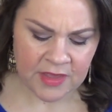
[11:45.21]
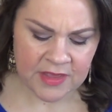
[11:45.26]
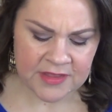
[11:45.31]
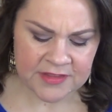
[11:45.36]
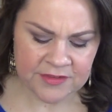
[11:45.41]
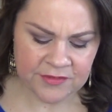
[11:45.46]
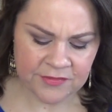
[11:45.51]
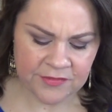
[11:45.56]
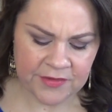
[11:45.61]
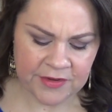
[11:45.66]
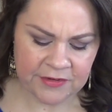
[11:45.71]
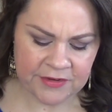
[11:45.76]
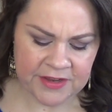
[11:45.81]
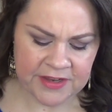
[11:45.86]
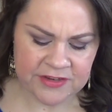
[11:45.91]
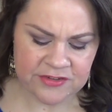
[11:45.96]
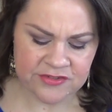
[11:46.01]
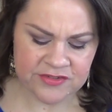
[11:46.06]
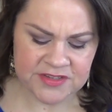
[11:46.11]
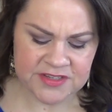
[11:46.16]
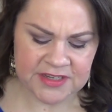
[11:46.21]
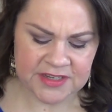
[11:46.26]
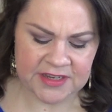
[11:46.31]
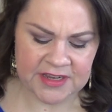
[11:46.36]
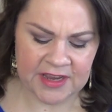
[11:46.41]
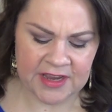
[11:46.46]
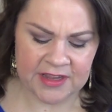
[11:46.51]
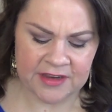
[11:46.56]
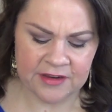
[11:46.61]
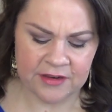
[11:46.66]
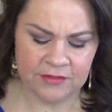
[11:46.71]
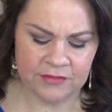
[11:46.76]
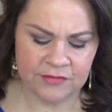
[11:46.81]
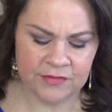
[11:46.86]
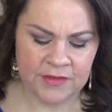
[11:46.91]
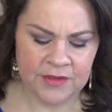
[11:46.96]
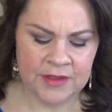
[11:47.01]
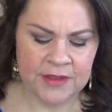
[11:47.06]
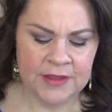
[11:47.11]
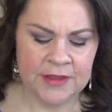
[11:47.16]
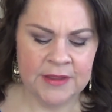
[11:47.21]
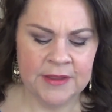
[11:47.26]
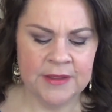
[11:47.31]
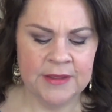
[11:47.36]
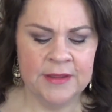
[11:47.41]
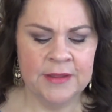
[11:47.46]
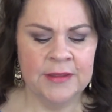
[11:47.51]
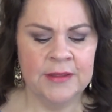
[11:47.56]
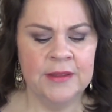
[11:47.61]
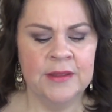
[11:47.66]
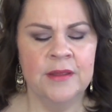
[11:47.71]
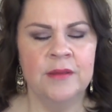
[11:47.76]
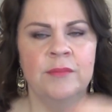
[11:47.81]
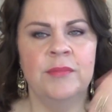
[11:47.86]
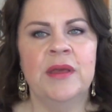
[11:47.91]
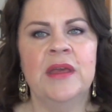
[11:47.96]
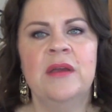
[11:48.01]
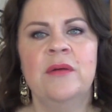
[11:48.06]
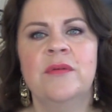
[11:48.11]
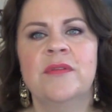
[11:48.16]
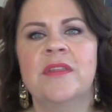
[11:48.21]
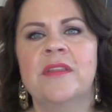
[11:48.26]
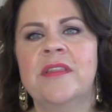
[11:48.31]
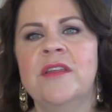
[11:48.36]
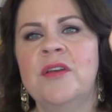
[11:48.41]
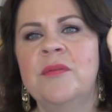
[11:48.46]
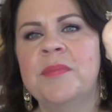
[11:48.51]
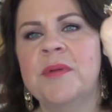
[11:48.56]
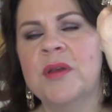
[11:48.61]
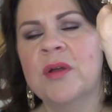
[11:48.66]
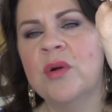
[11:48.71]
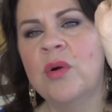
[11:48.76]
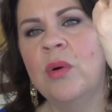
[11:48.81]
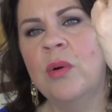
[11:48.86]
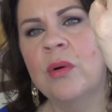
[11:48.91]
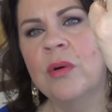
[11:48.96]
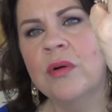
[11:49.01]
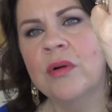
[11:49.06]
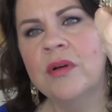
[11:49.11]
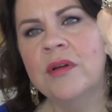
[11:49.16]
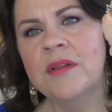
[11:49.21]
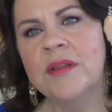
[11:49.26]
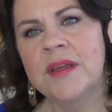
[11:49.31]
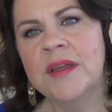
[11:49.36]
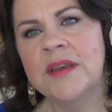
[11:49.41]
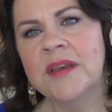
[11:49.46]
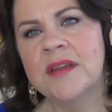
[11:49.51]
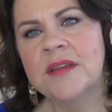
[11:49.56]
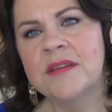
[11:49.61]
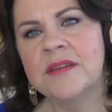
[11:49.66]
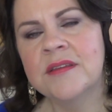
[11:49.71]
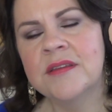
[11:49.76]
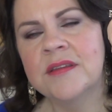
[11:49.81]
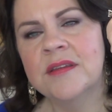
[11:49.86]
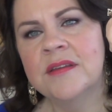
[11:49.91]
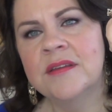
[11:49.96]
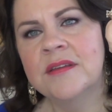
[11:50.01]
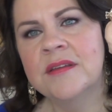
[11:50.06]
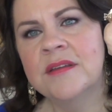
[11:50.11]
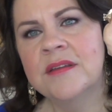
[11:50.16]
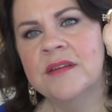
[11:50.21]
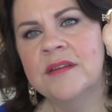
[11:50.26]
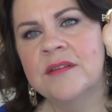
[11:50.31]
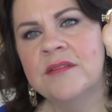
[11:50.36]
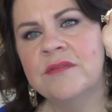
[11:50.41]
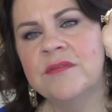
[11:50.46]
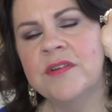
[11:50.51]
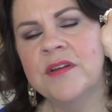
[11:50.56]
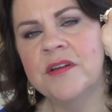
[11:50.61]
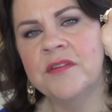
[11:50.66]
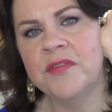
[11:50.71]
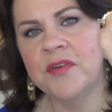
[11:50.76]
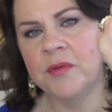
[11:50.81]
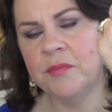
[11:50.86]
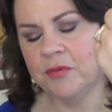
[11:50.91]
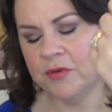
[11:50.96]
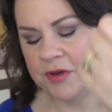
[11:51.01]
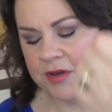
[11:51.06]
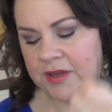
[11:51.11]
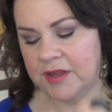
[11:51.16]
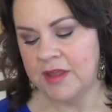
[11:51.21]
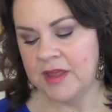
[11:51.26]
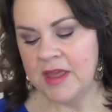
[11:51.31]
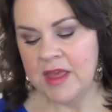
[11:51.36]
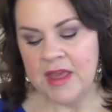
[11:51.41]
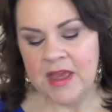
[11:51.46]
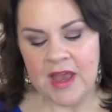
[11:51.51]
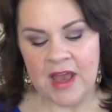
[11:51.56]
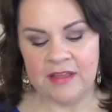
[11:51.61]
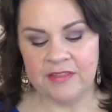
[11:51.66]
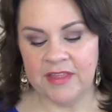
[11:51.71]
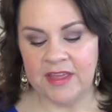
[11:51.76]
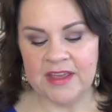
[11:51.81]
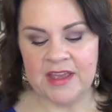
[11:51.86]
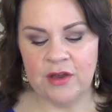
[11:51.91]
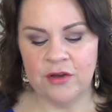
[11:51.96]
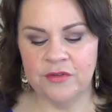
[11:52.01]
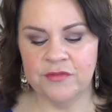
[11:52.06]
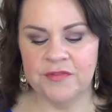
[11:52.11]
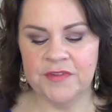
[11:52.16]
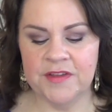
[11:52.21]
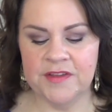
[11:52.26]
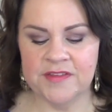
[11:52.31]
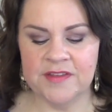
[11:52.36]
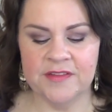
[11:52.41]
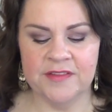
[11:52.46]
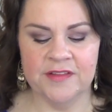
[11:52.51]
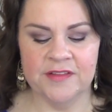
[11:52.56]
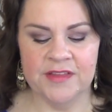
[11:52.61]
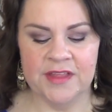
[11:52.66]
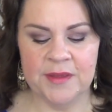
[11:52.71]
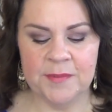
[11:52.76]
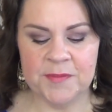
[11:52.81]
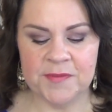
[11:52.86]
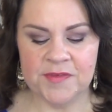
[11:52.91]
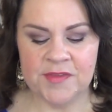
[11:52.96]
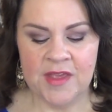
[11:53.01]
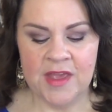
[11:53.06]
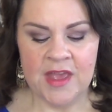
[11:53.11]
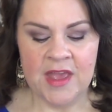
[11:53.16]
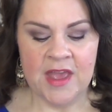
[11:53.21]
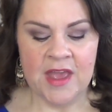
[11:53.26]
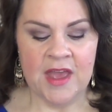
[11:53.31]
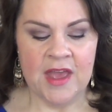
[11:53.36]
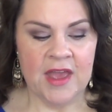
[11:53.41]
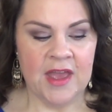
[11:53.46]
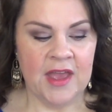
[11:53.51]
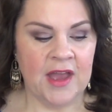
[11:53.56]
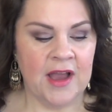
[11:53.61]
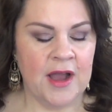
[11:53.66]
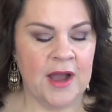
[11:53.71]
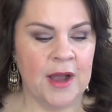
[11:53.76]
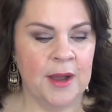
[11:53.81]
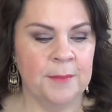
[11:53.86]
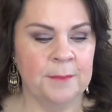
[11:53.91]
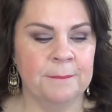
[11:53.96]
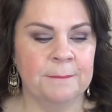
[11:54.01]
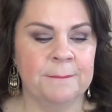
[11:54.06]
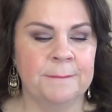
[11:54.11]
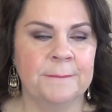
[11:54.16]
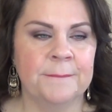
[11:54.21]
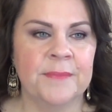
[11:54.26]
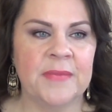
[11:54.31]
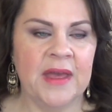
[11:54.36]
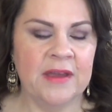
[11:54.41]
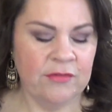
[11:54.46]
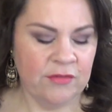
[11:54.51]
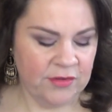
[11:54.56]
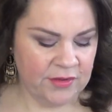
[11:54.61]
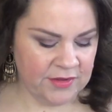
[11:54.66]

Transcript: It's a very interesting kind of pink with a little bit of coral in it. Very, very pretty. I like how it feels on the lips. Um, I